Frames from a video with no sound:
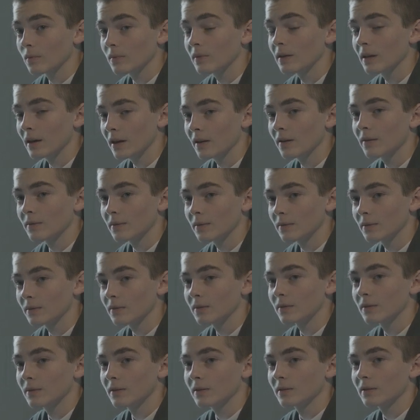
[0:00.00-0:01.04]
between yeah, the
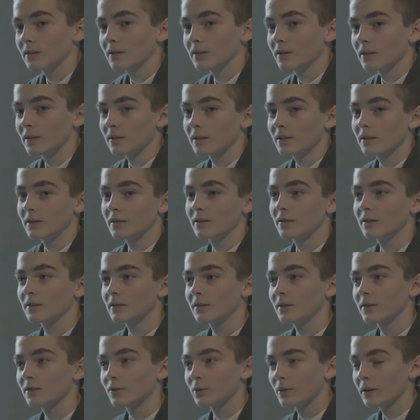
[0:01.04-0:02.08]
twenty-second and twenty-ninth? The,
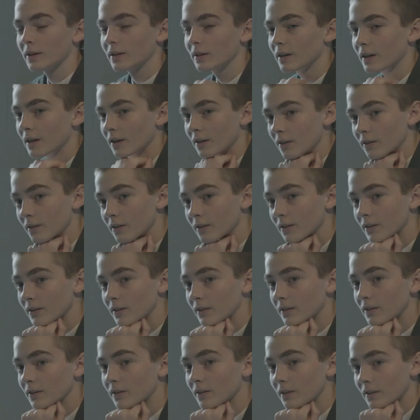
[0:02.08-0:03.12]
the twenty-ninth
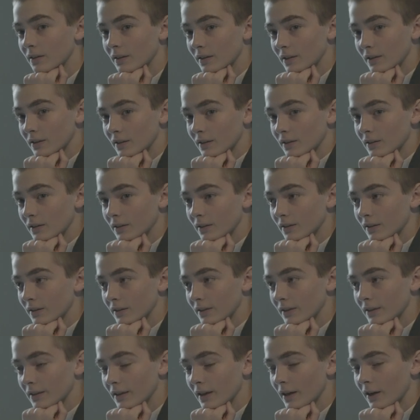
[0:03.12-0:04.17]
and
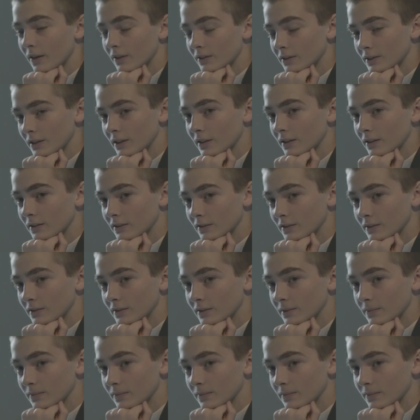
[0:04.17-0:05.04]
the day I was sentenced.